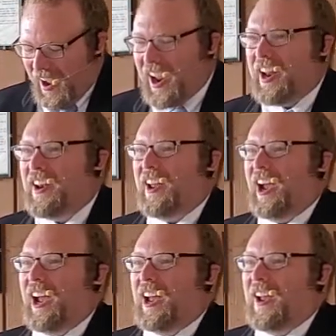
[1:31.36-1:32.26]
and
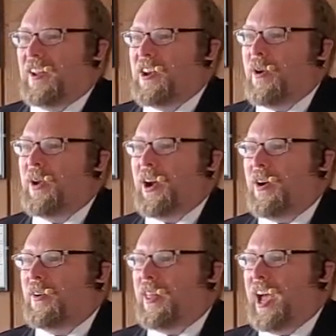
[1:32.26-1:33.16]
knowing
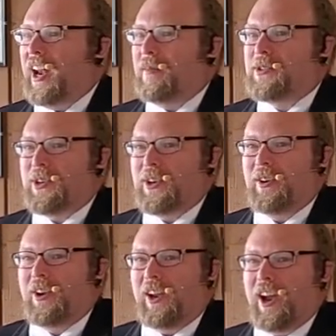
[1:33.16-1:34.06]
all of that, I'm sure you
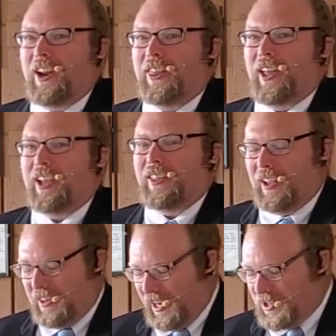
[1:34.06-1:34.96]
can kind of think
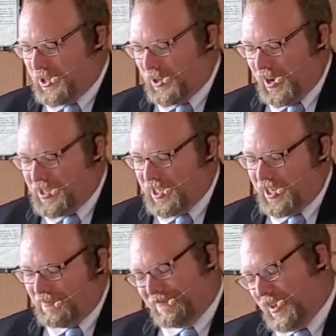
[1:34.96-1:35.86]
that things are crazy,
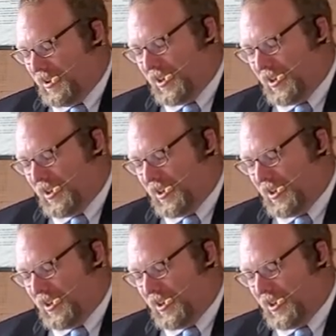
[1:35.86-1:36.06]
and you're,